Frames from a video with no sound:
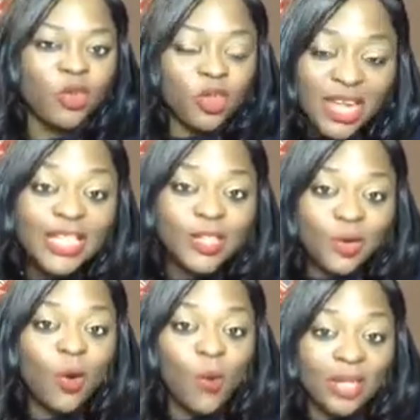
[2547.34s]
You need to
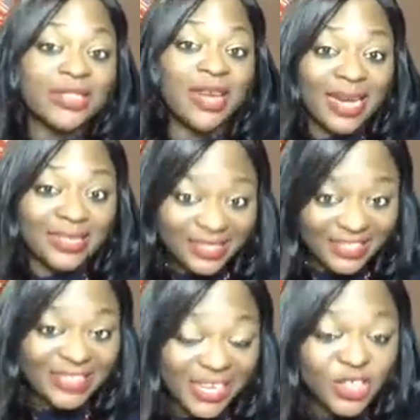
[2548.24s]
know what God's
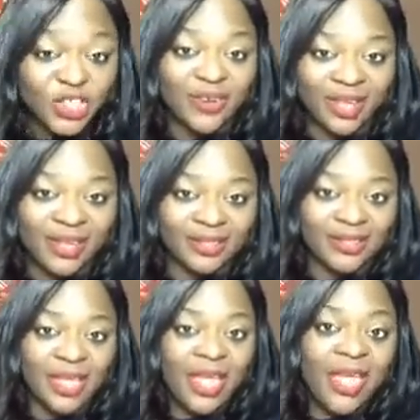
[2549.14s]
intention is.